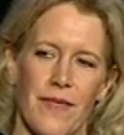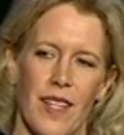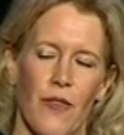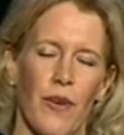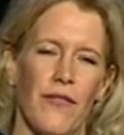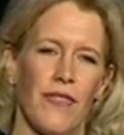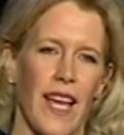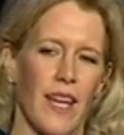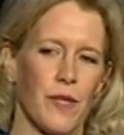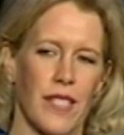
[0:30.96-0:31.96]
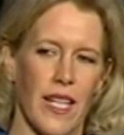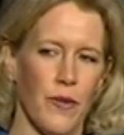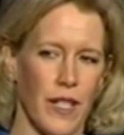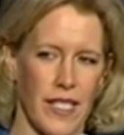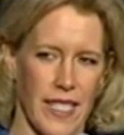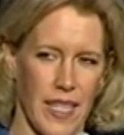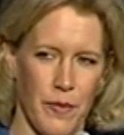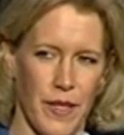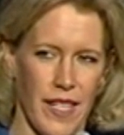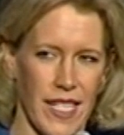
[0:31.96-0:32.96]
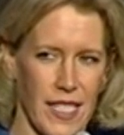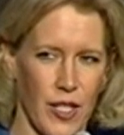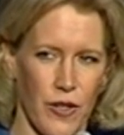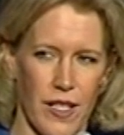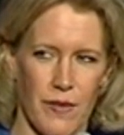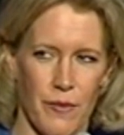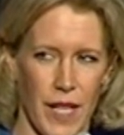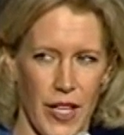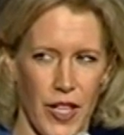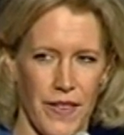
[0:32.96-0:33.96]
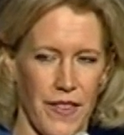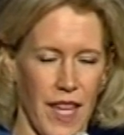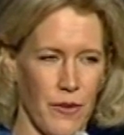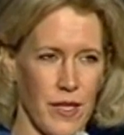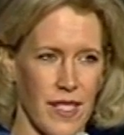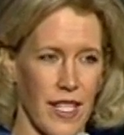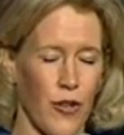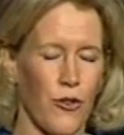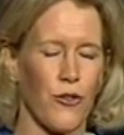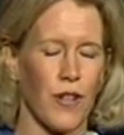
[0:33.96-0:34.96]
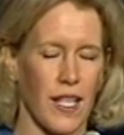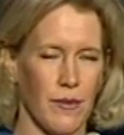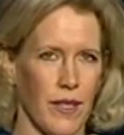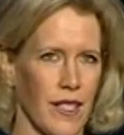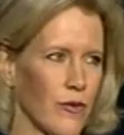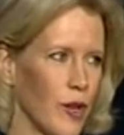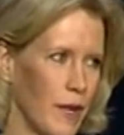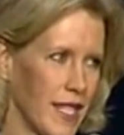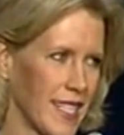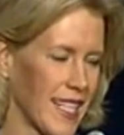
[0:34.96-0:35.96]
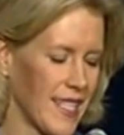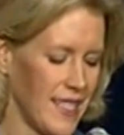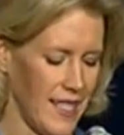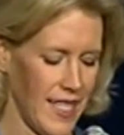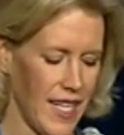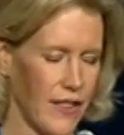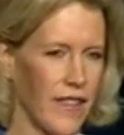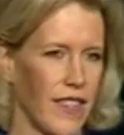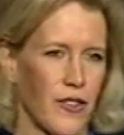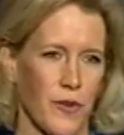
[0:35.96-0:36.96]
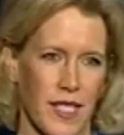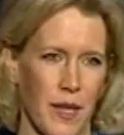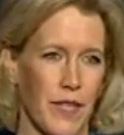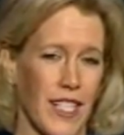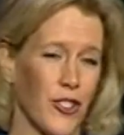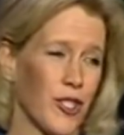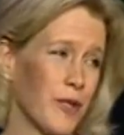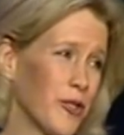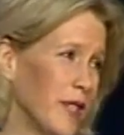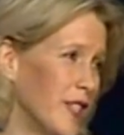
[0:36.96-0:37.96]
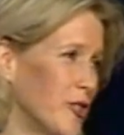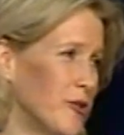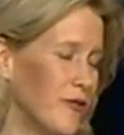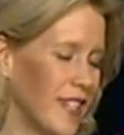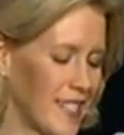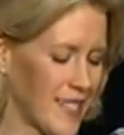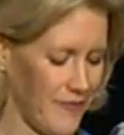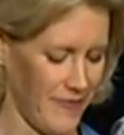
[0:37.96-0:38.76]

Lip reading: a red flag was that he wanted to keep it a secret, but I thought that that was incredibly romantic, that this was something just between the two of us.